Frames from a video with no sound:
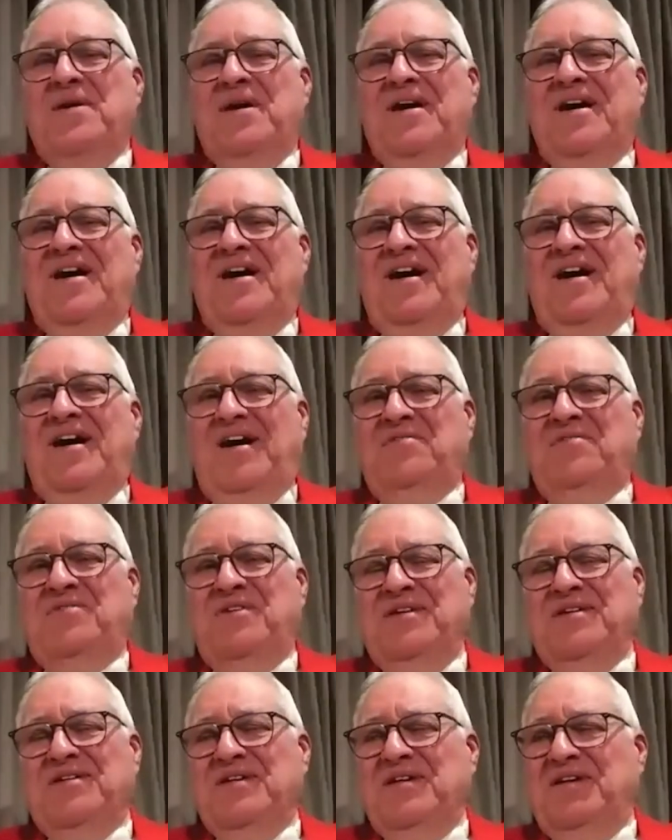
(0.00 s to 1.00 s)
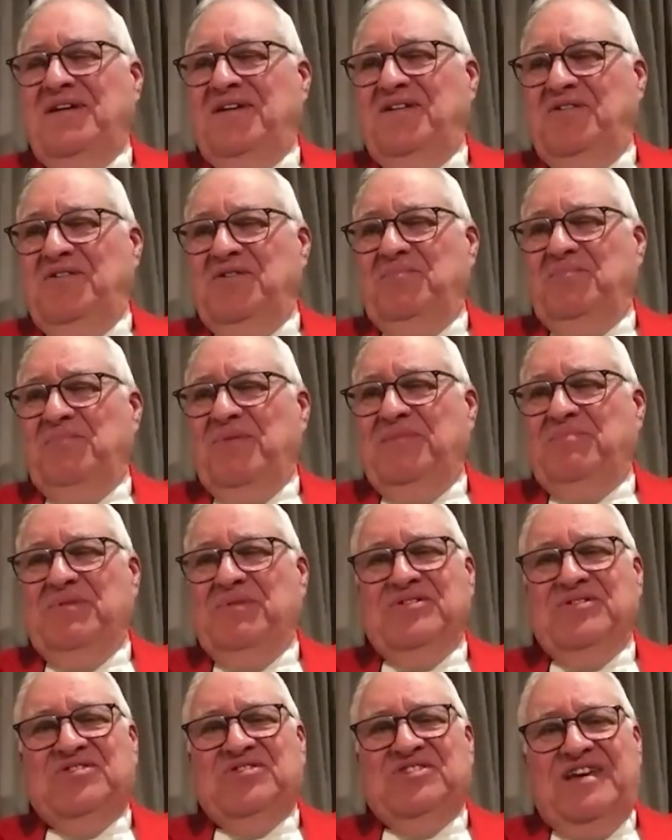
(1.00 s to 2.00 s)
I think a lot of people
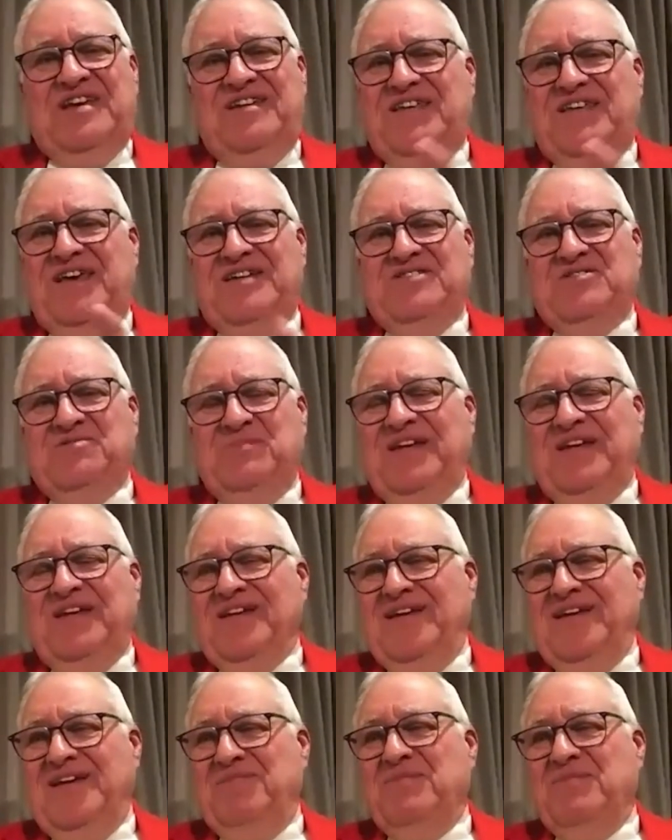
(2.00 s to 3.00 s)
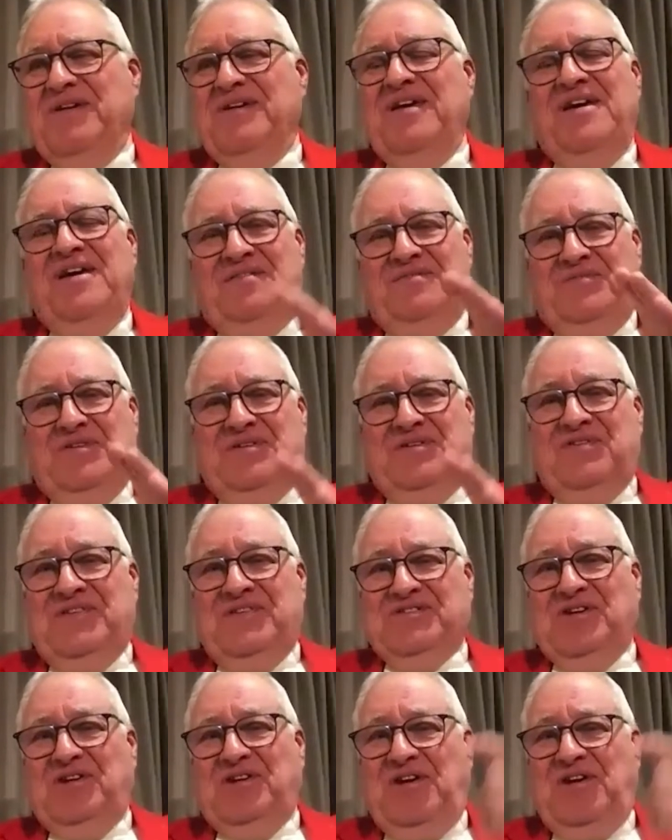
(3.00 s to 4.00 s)
say that to me, Claire, but
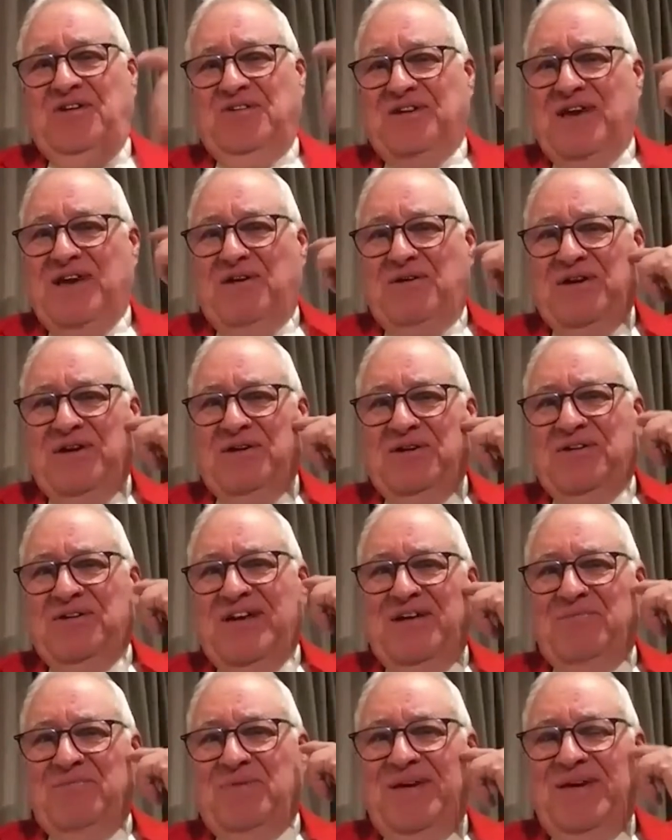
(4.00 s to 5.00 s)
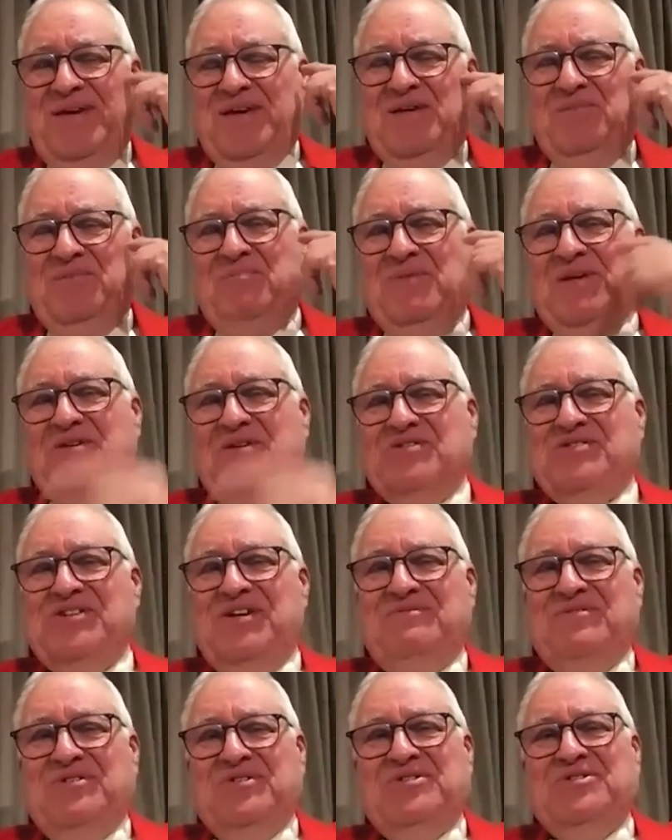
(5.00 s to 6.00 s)
there's a lot going on up here because
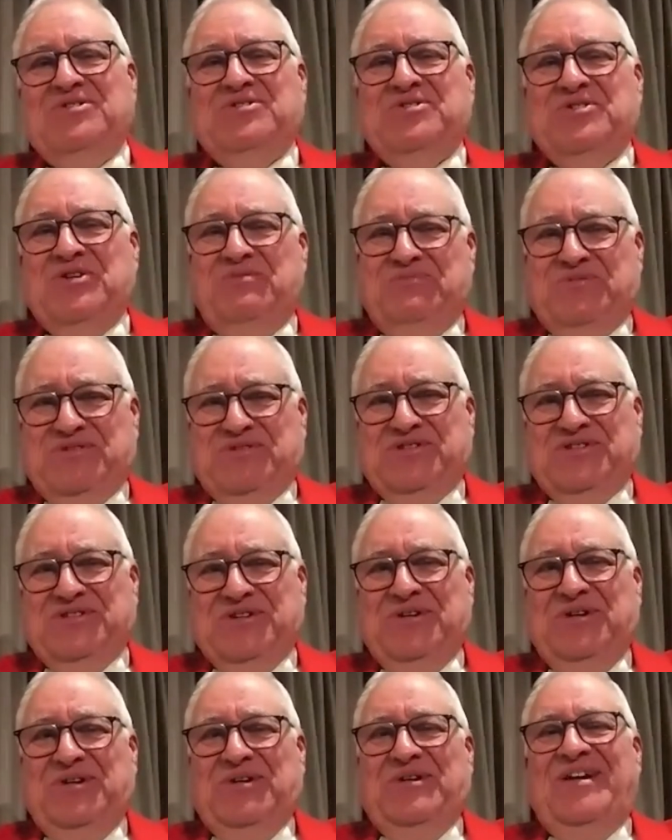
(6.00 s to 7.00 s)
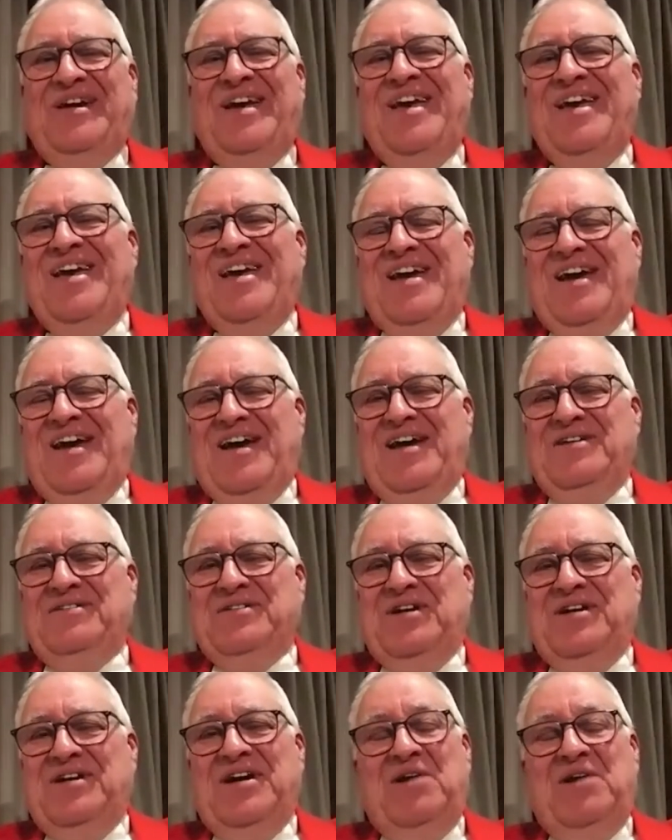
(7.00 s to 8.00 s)
I've got a job to do,
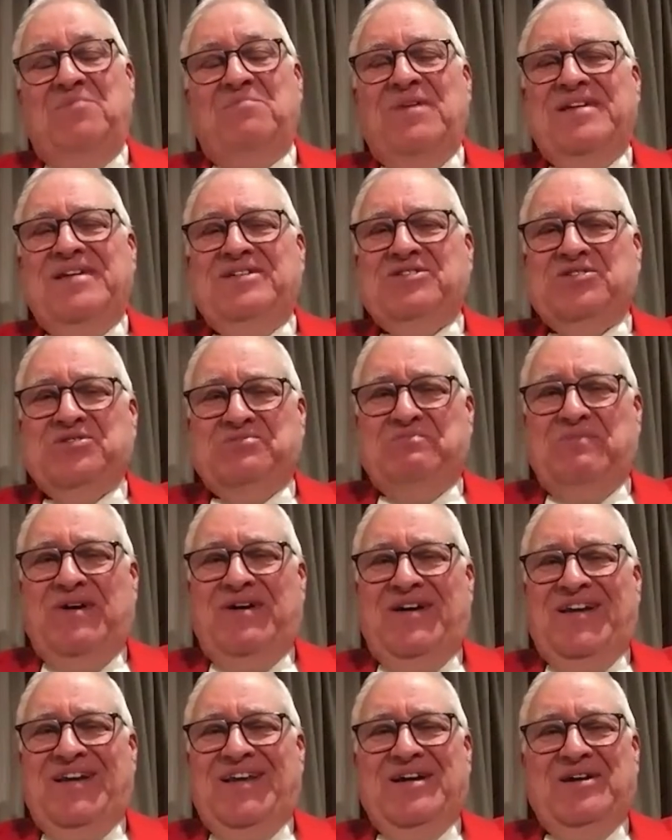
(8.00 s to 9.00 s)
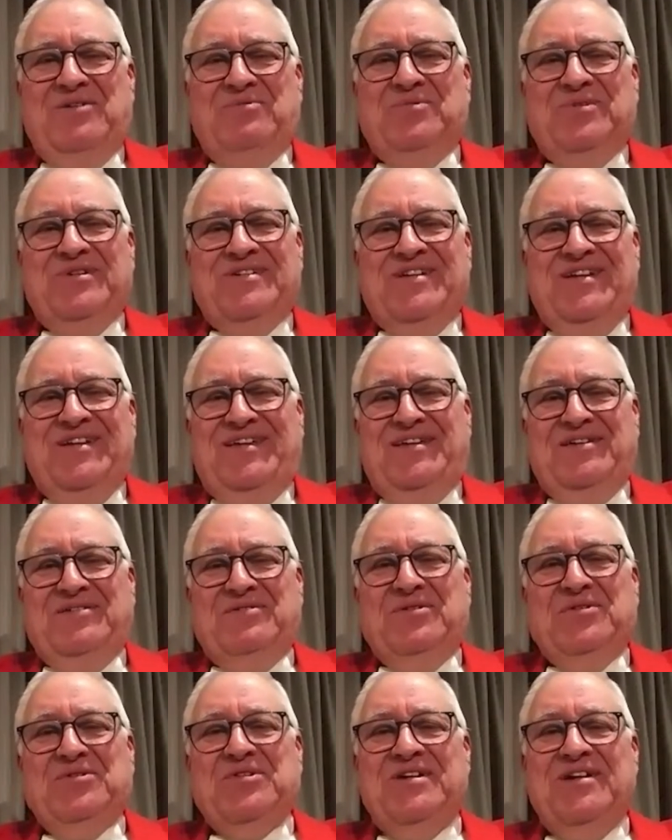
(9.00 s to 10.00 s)
and I may smile outwardly
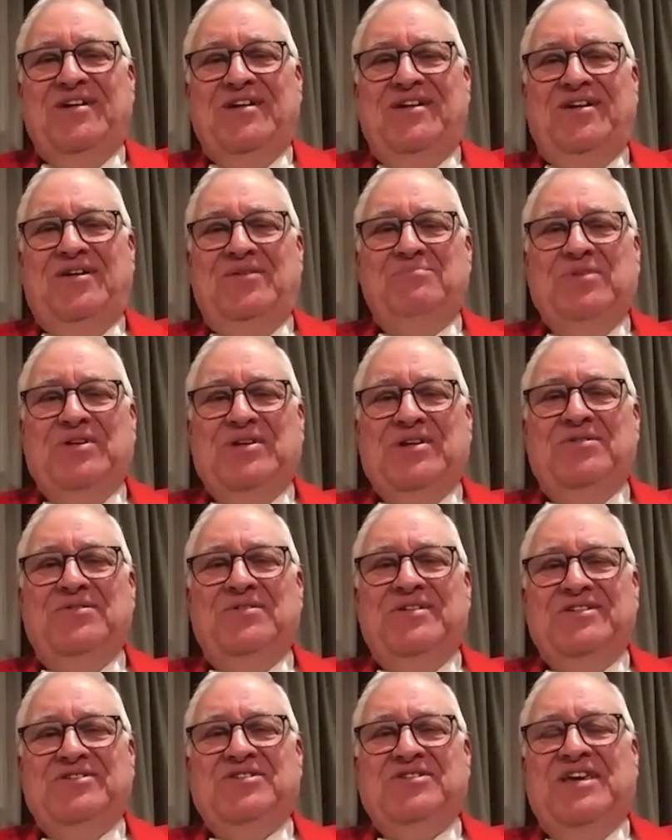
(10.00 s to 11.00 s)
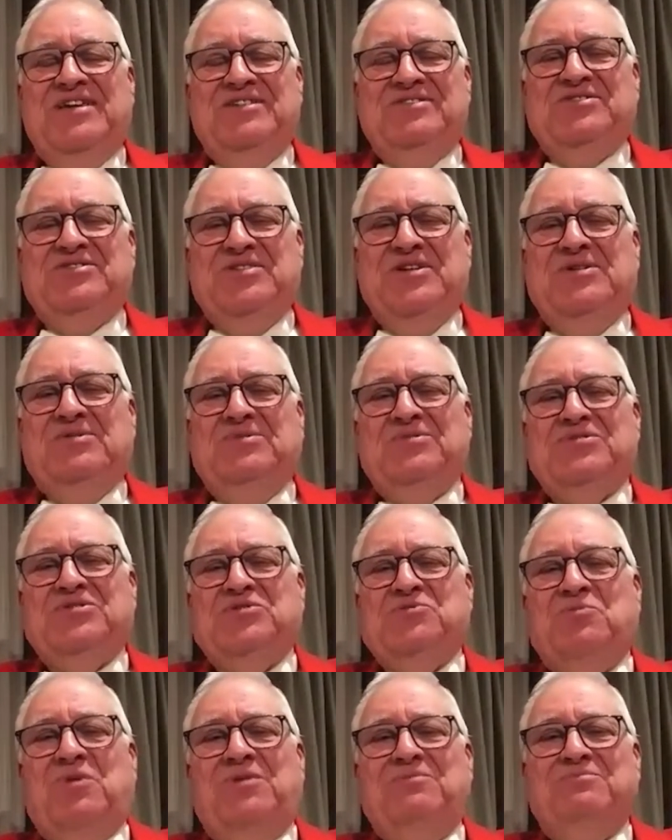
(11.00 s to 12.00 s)
and look calm. You know, it's the old
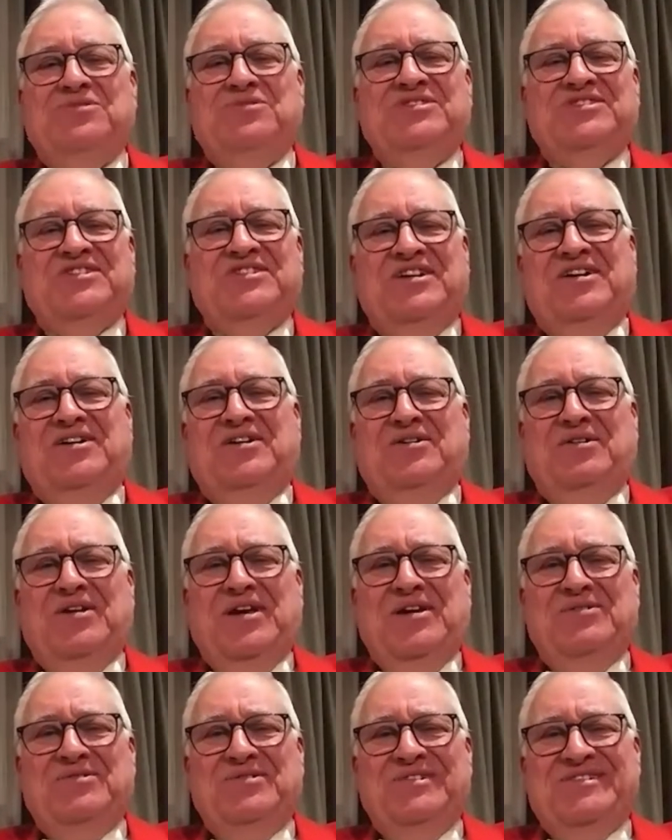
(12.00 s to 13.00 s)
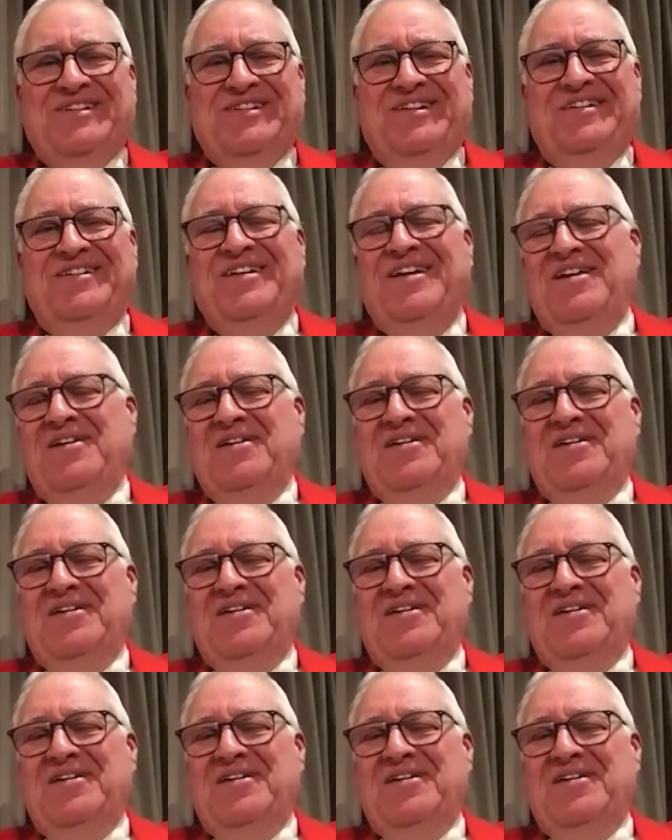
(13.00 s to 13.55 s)
swan scenario, isn't it?